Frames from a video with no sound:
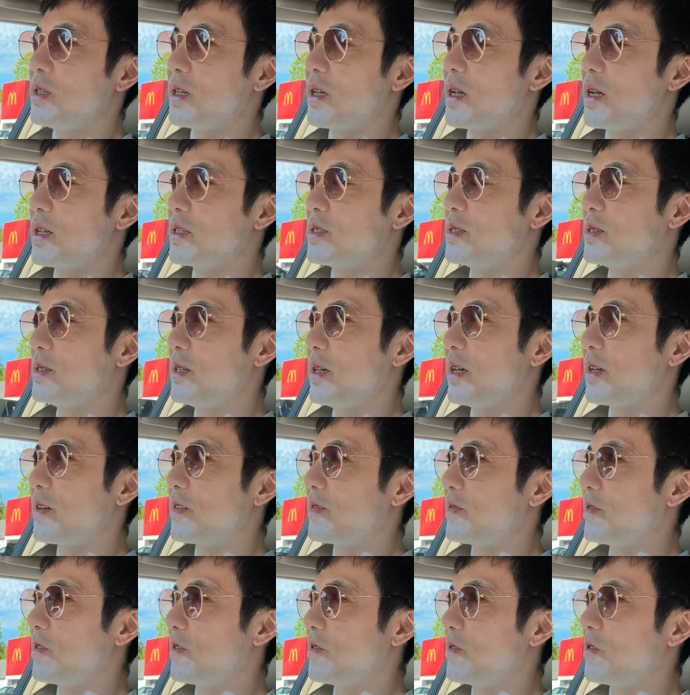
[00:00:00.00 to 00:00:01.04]
They got sick
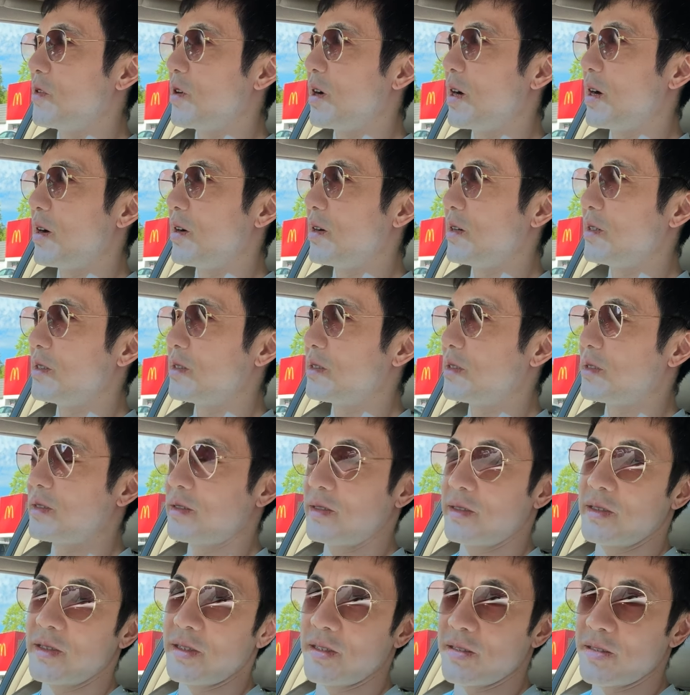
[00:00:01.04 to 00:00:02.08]
for four
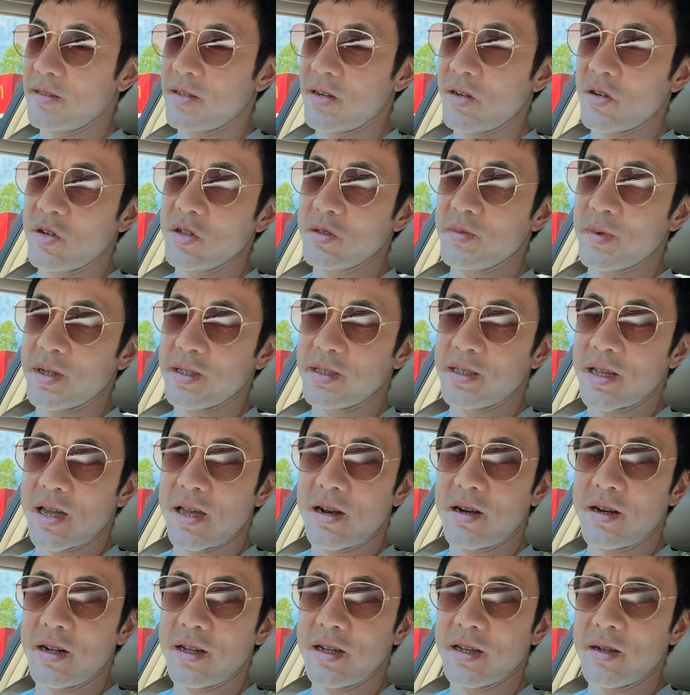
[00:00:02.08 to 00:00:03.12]
hours. There goes my
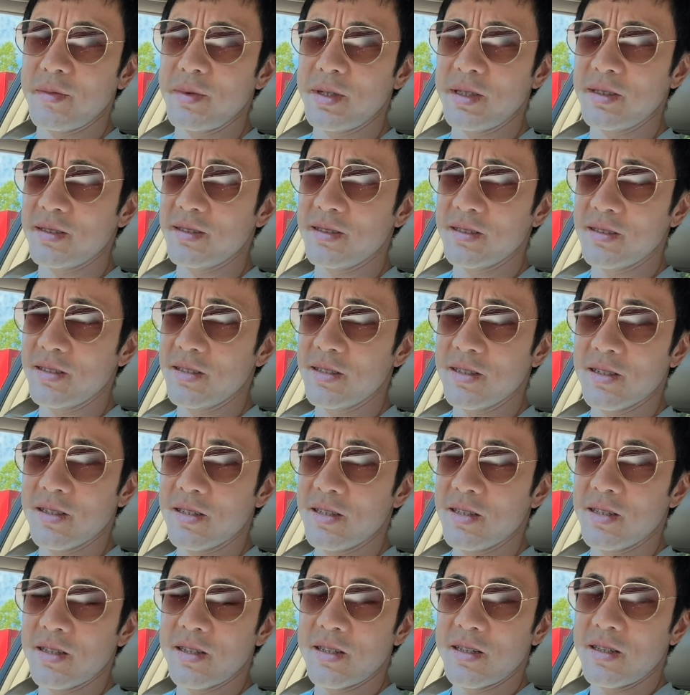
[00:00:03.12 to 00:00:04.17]
Saturday. I mean,
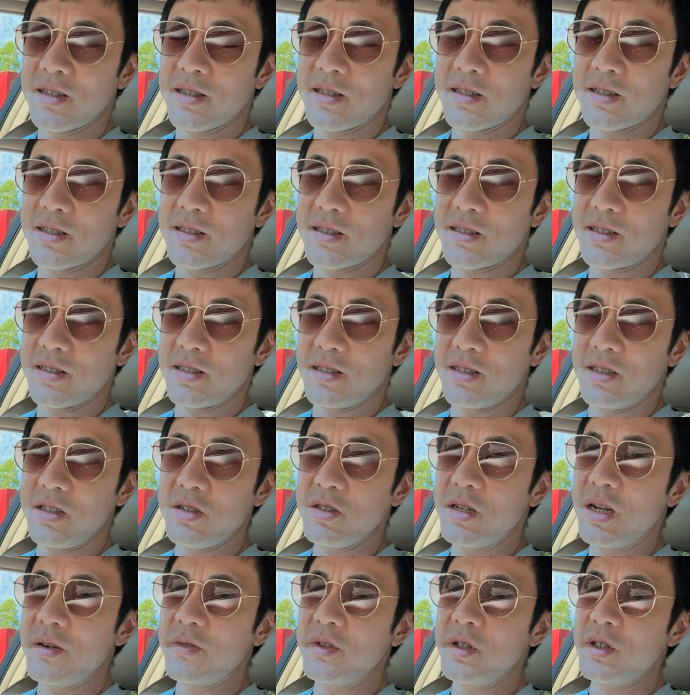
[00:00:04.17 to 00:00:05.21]

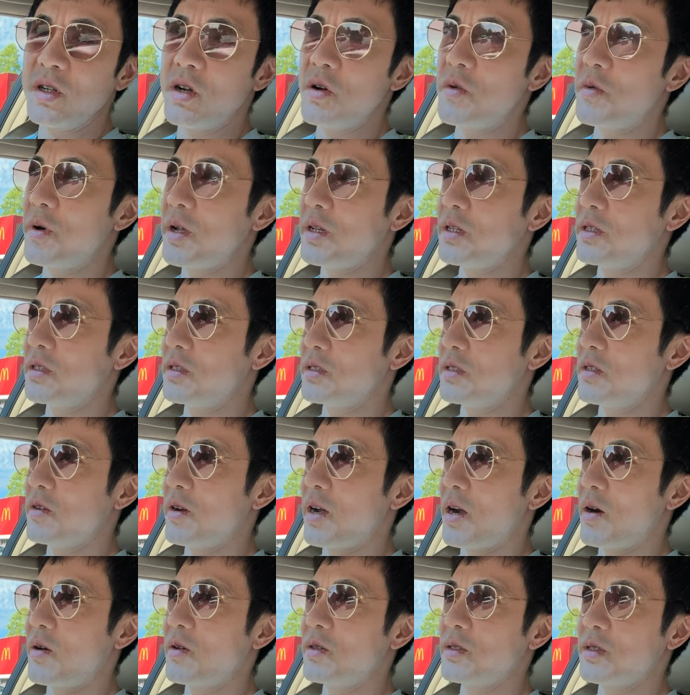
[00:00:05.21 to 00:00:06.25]
you never know when your
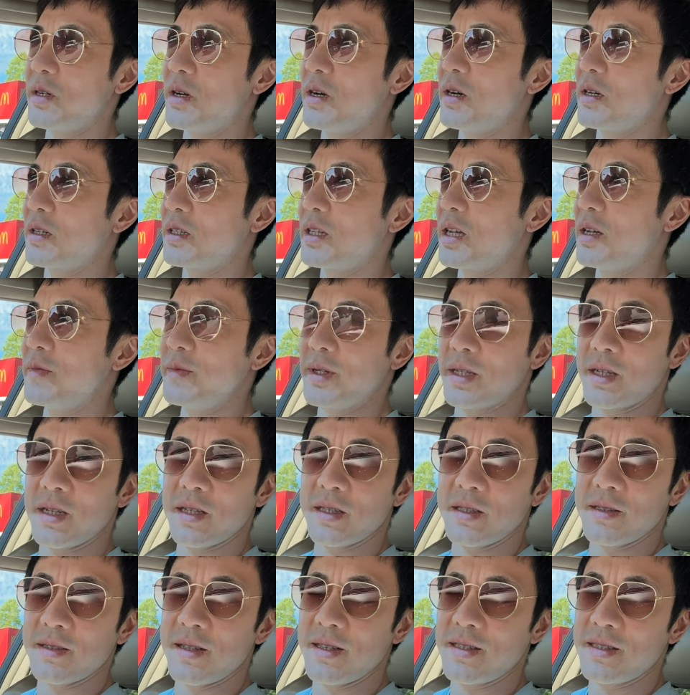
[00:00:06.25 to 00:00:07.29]
hours are coming
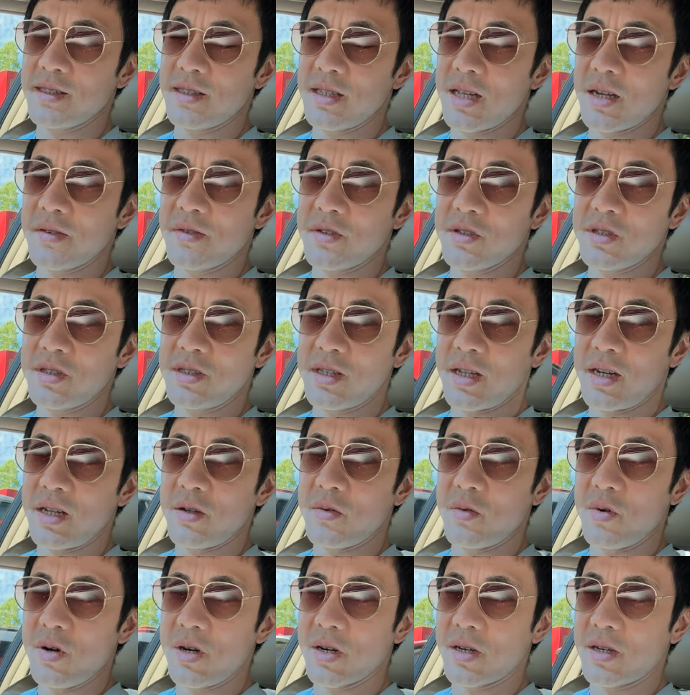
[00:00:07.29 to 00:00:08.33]
and it's never steady
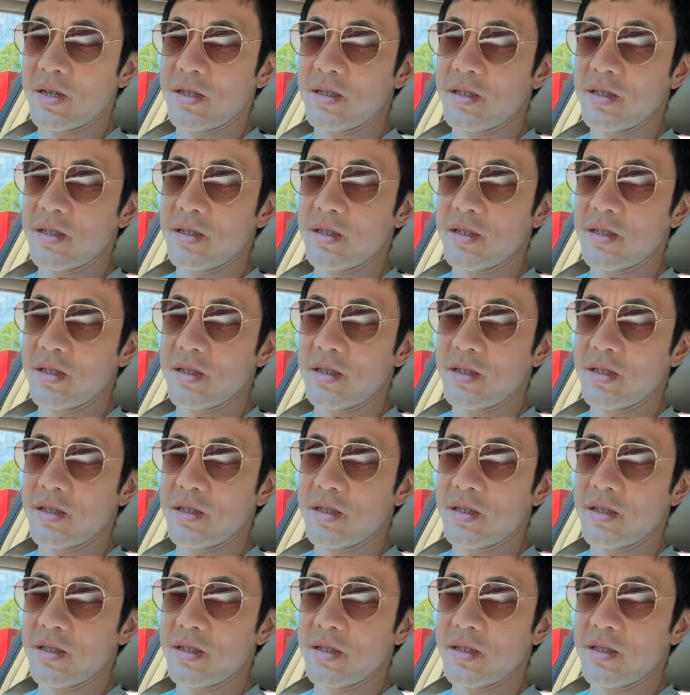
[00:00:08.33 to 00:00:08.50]
work.